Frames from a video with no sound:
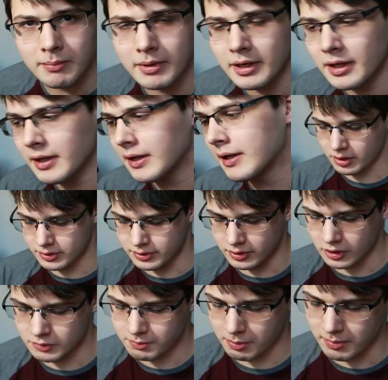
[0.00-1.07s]
Per Minute, because
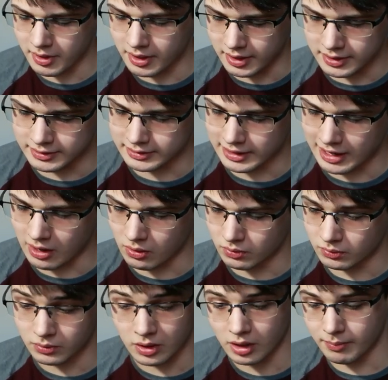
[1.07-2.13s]
Nerds Per Minute is
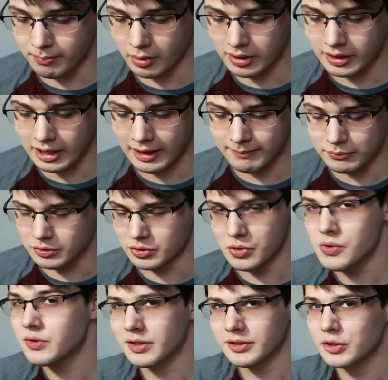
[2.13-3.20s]
now a book that I'm
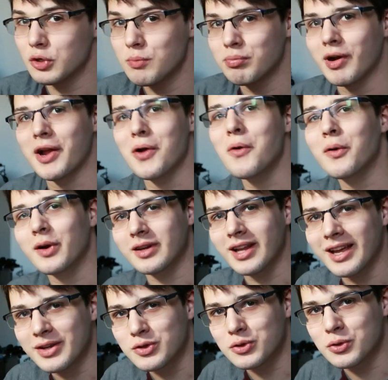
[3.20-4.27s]
choosing to
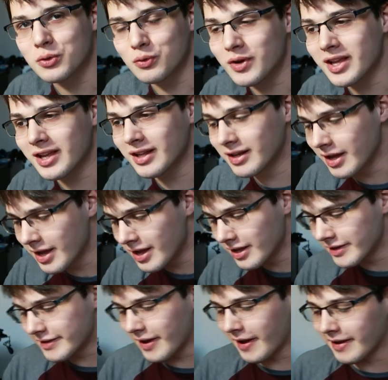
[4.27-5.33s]
prioritize to read,
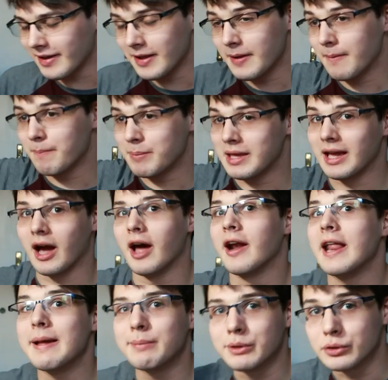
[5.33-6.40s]
not being
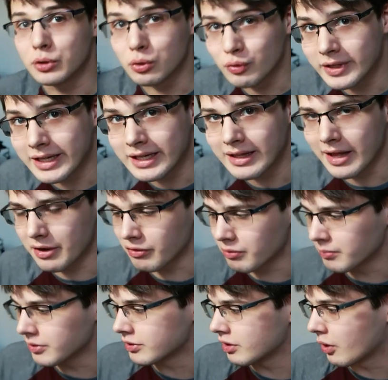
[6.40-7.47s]
unable to read Letters from a